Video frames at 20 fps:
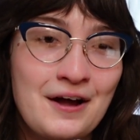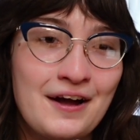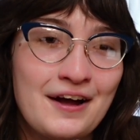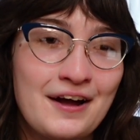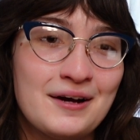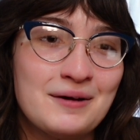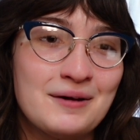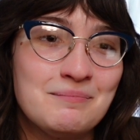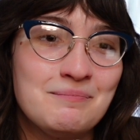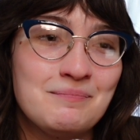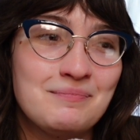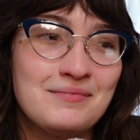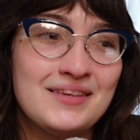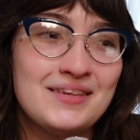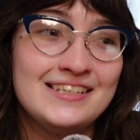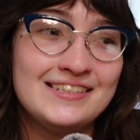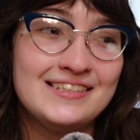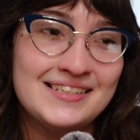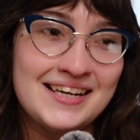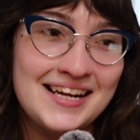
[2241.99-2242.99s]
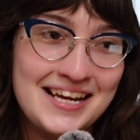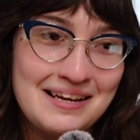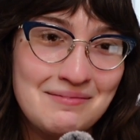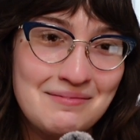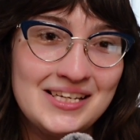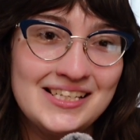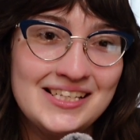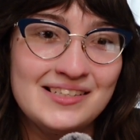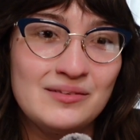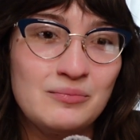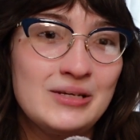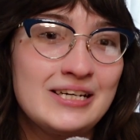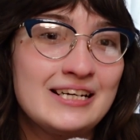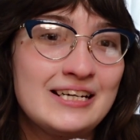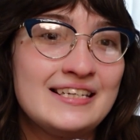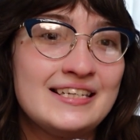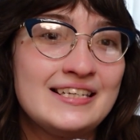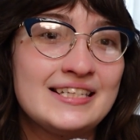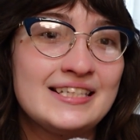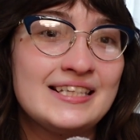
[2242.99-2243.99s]
Um, his name is
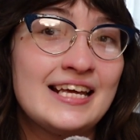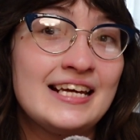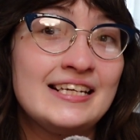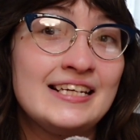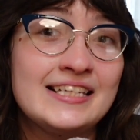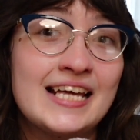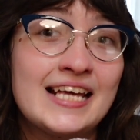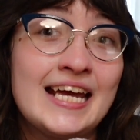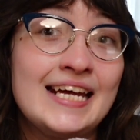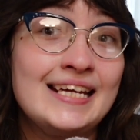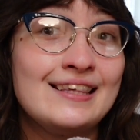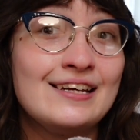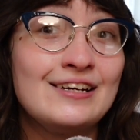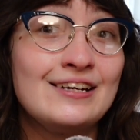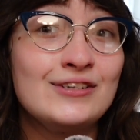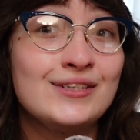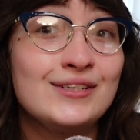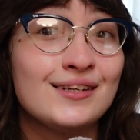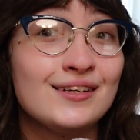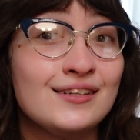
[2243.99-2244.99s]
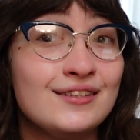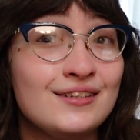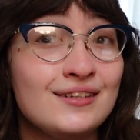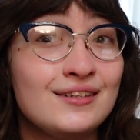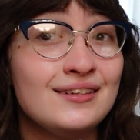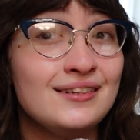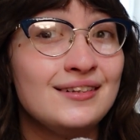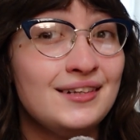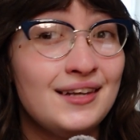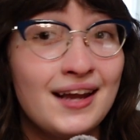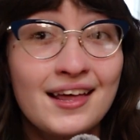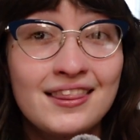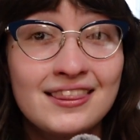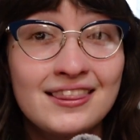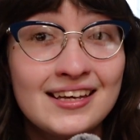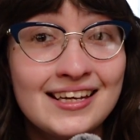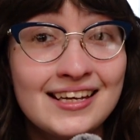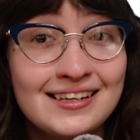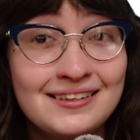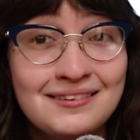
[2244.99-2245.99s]
because they say there's
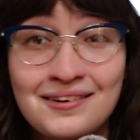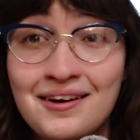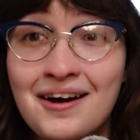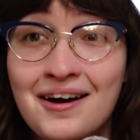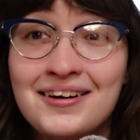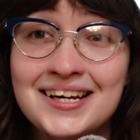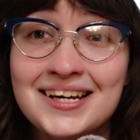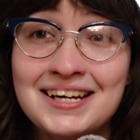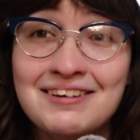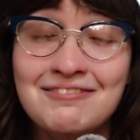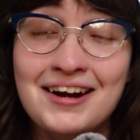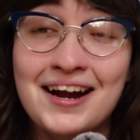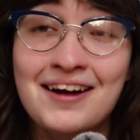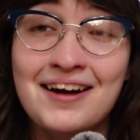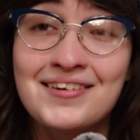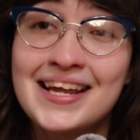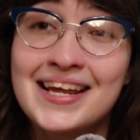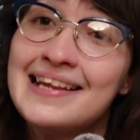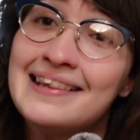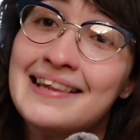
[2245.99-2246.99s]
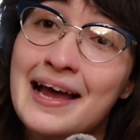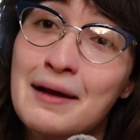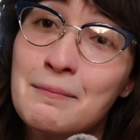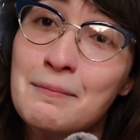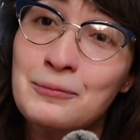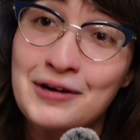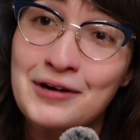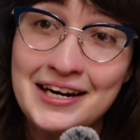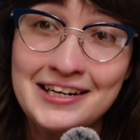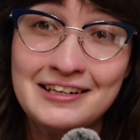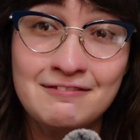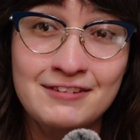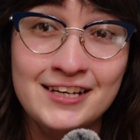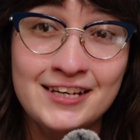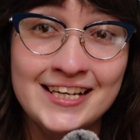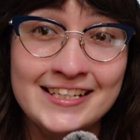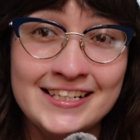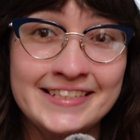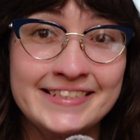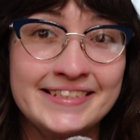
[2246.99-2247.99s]
nothing knocking around in that brain of
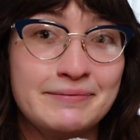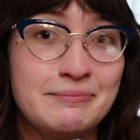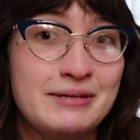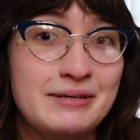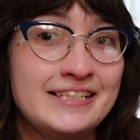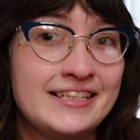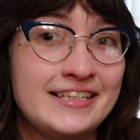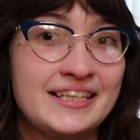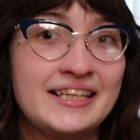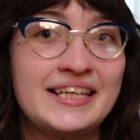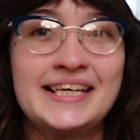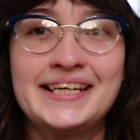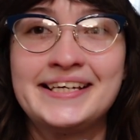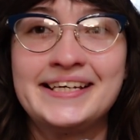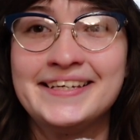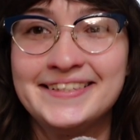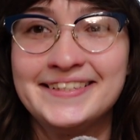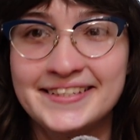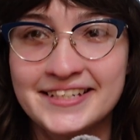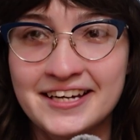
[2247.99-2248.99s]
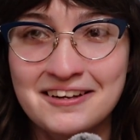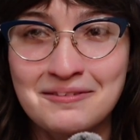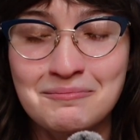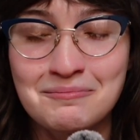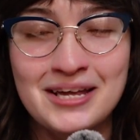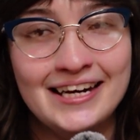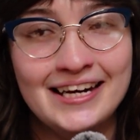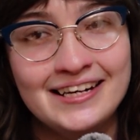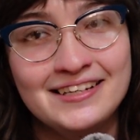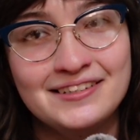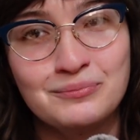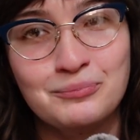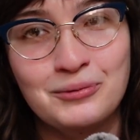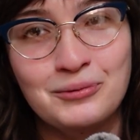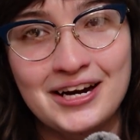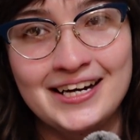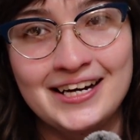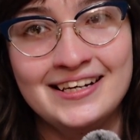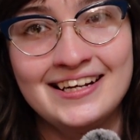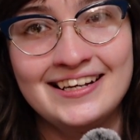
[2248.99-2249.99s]
his. Basically, he's dumb and his
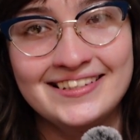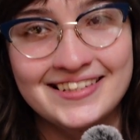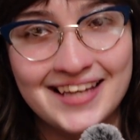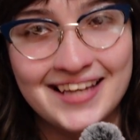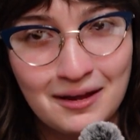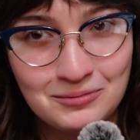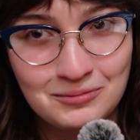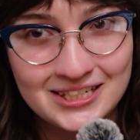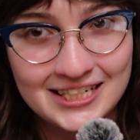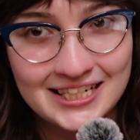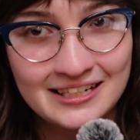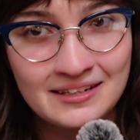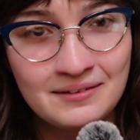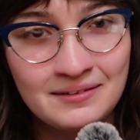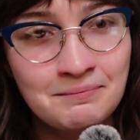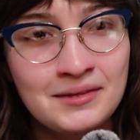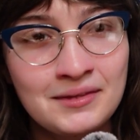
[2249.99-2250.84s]
brain is empty.